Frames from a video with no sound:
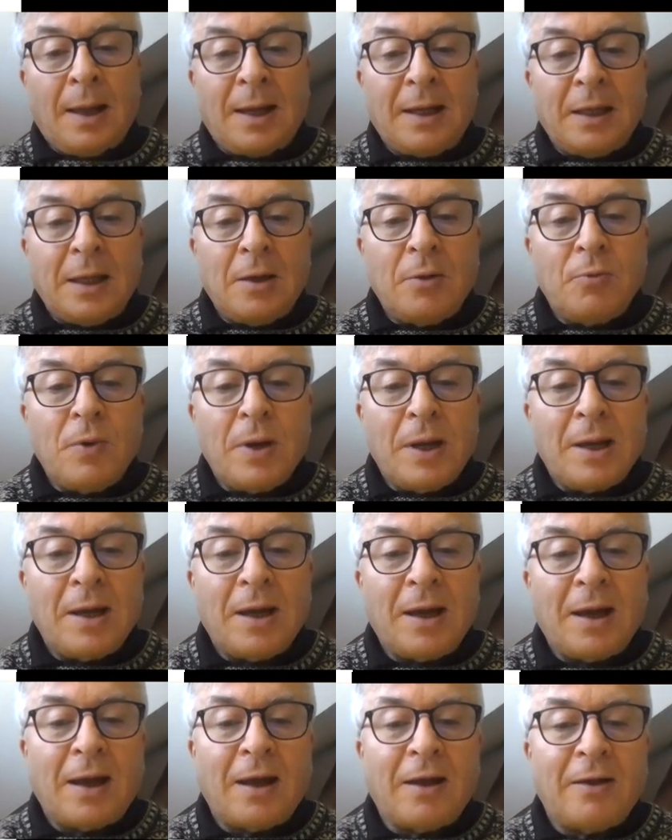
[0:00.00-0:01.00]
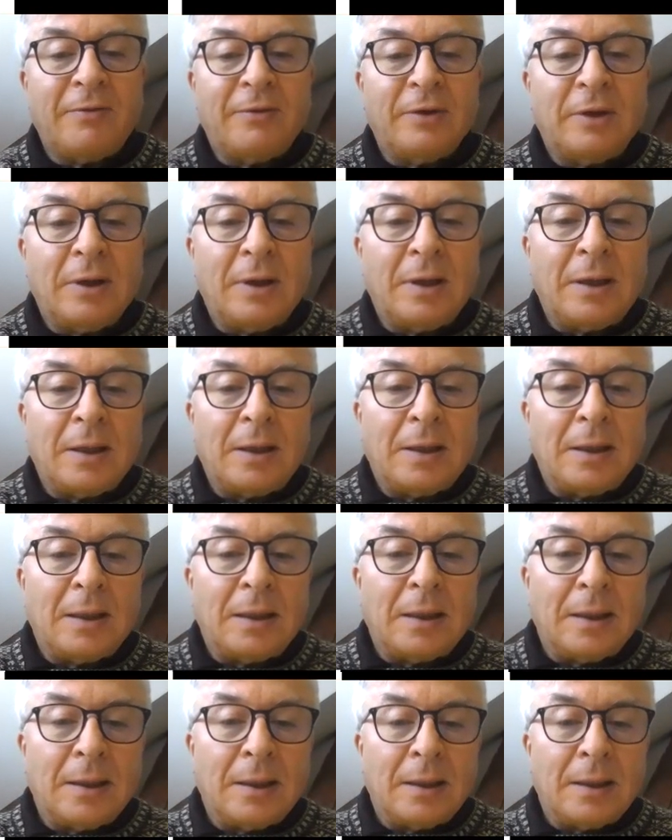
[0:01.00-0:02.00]
And then we have
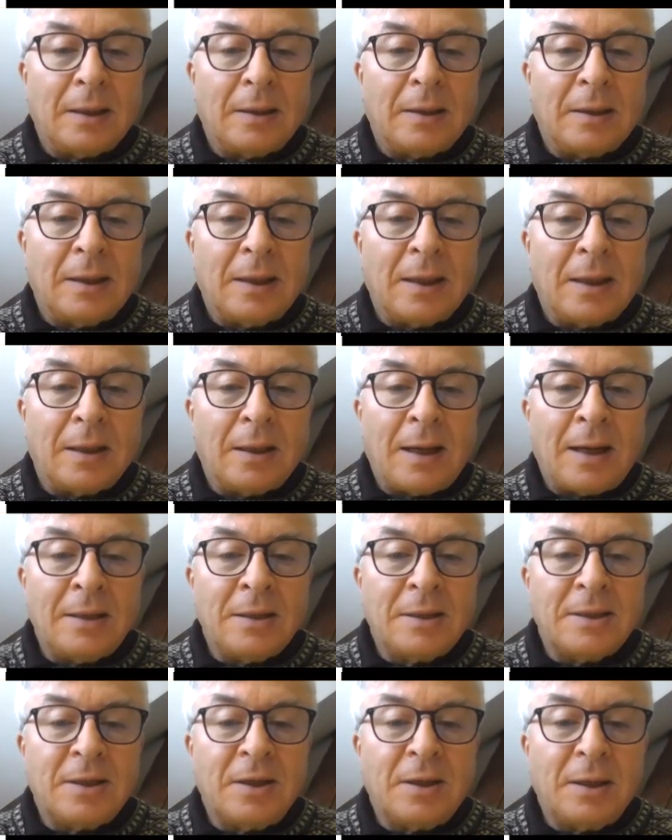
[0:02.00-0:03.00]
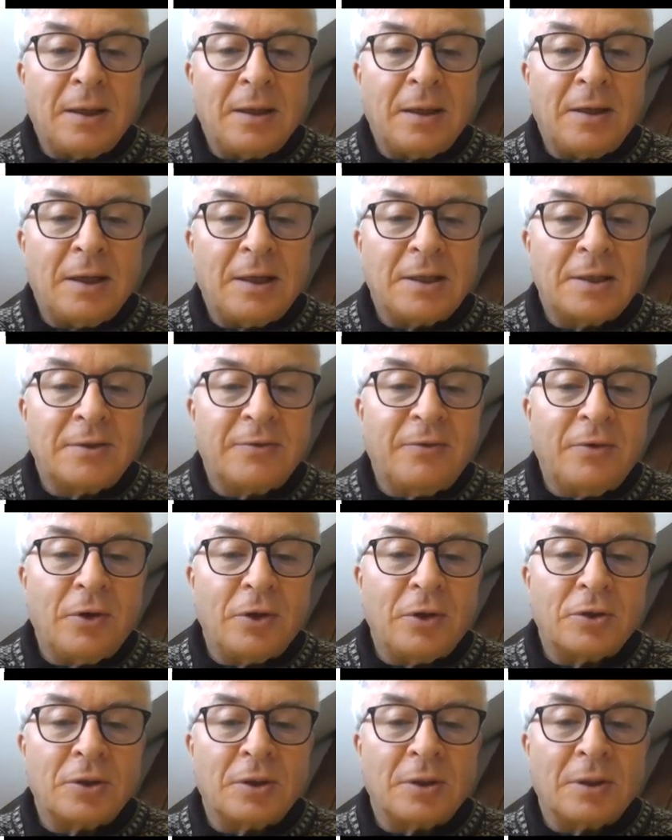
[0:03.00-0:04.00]
the unstandardized
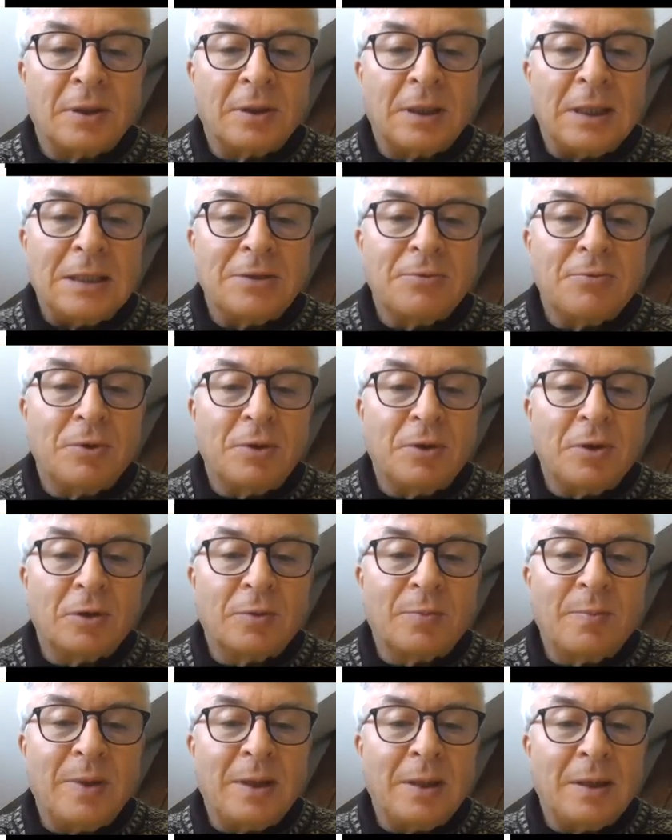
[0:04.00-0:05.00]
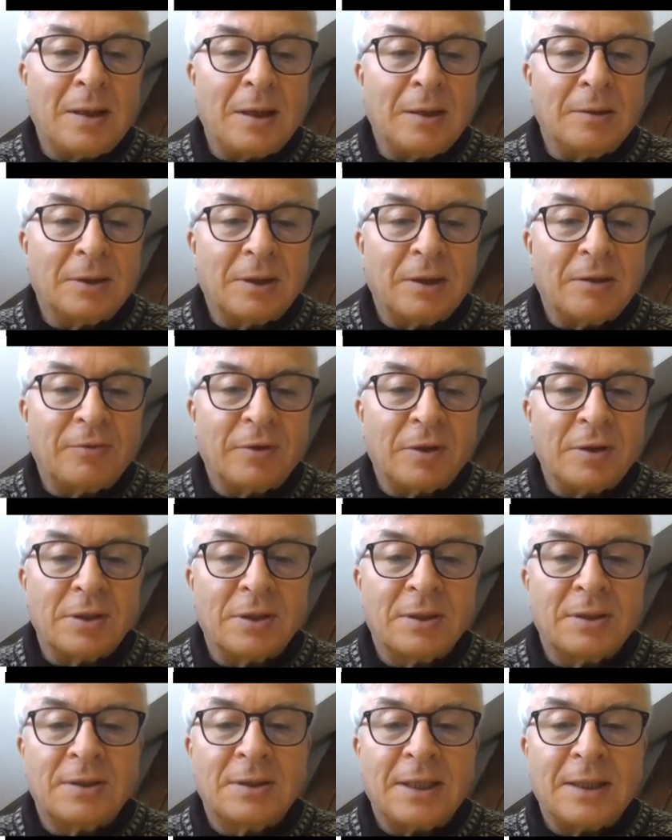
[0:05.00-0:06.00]
version. These would not be counted from
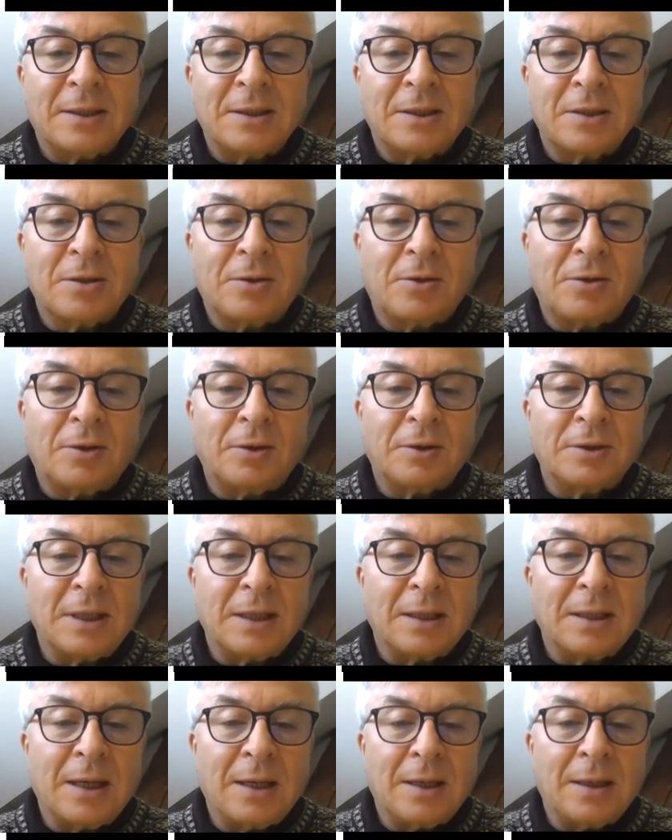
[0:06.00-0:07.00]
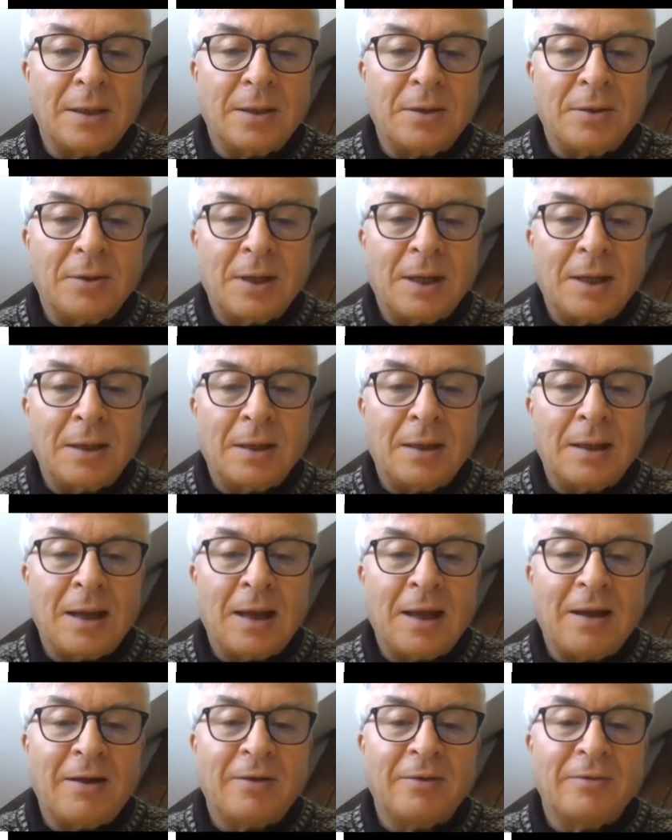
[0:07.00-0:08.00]
set scores, and here you then
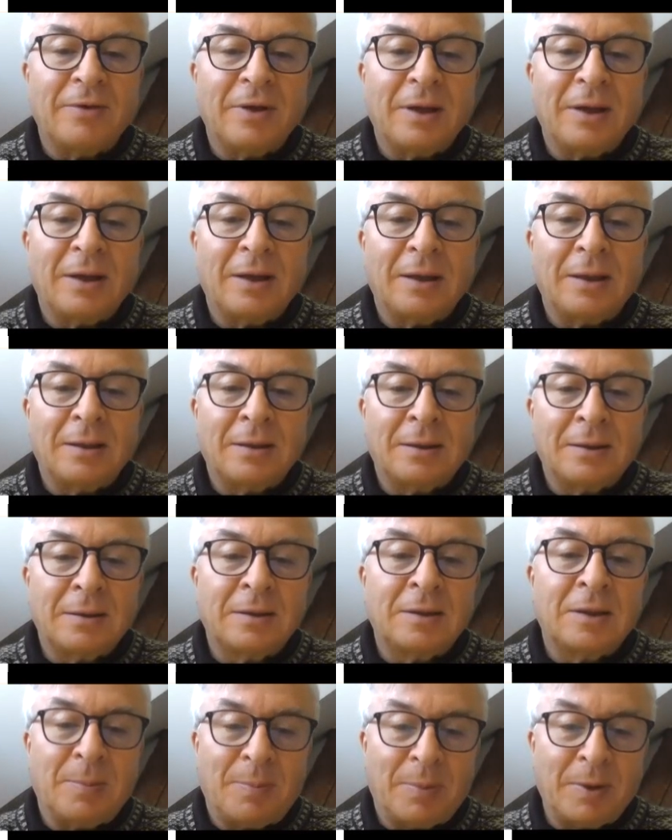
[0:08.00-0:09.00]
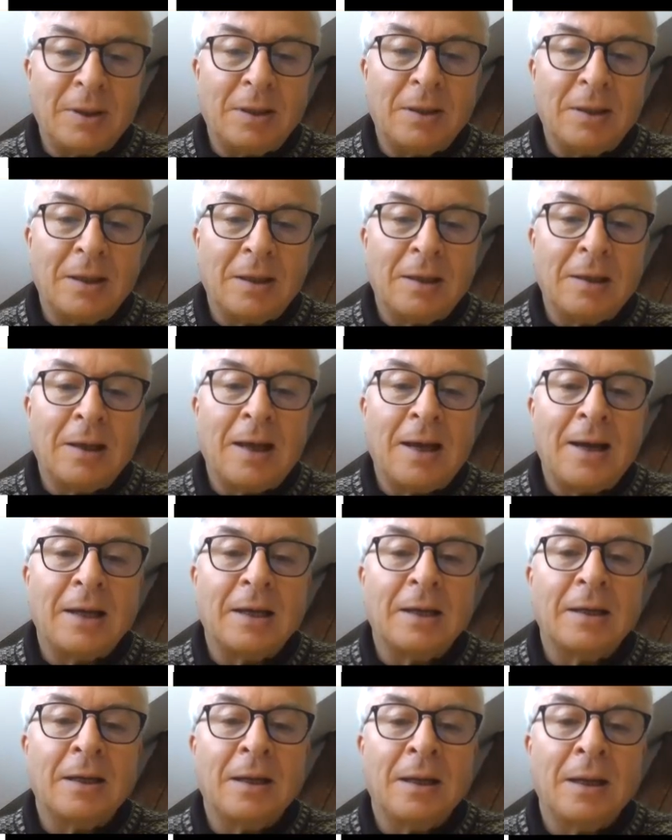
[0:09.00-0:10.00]
have a typical
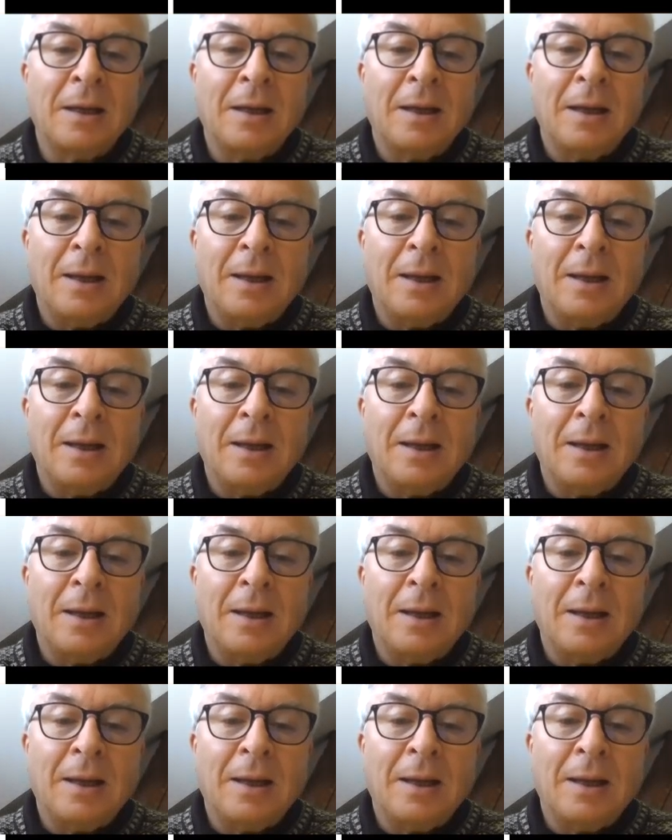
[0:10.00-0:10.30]
line